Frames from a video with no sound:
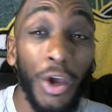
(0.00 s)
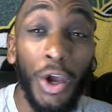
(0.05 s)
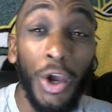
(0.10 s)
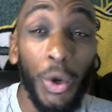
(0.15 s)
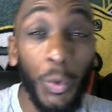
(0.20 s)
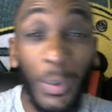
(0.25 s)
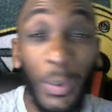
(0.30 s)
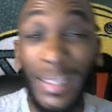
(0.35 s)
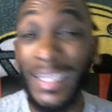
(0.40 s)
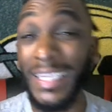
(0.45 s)

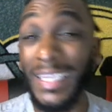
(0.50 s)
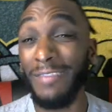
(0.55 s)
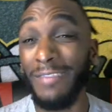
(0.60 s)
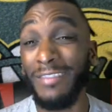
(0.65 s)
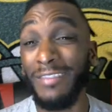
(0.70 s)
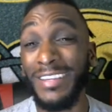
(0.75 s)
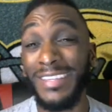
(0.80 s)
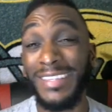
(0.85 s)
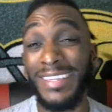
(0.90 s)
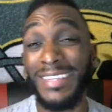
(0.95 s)
we didn't
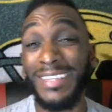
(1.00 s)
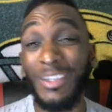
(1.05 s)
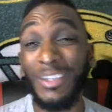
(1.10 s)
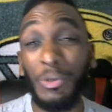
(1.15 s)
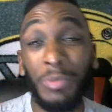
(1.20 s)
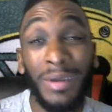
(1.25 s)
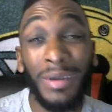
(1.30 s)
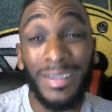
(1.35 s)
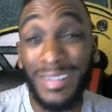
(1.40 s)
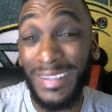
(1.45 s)
even see too
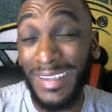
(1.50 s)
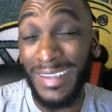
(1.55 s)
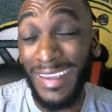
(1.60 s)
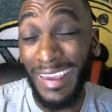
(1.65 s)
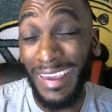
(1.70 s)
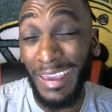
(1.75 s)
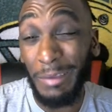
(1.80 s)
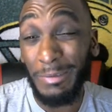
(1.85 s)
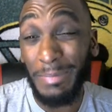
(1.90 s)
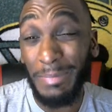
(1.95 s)
much in
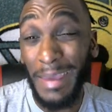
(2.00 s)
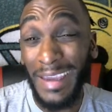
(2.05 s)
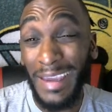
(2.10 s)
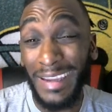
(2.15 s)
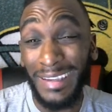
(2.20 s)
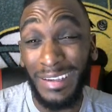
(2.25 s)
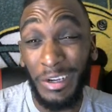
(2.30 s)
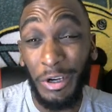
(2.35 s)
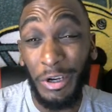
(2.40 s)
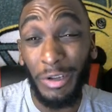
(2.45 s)
games back
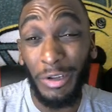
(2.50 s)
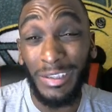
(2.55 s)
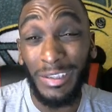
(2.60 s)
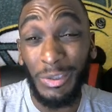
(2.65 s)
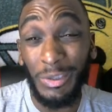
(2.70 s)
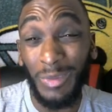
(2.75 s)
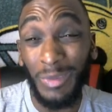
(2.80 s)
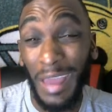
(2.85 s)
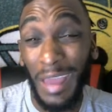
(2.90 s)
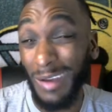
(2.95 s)
in the early
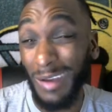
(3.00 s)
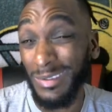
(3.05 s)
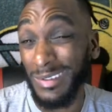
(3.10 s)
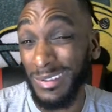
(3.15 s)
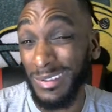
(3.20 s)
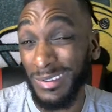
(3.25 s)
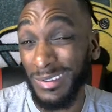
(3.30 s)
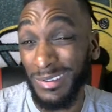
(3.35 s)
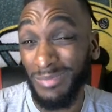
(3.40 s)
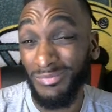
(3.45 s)

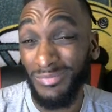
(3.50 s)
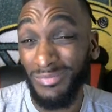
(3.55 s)
2000s.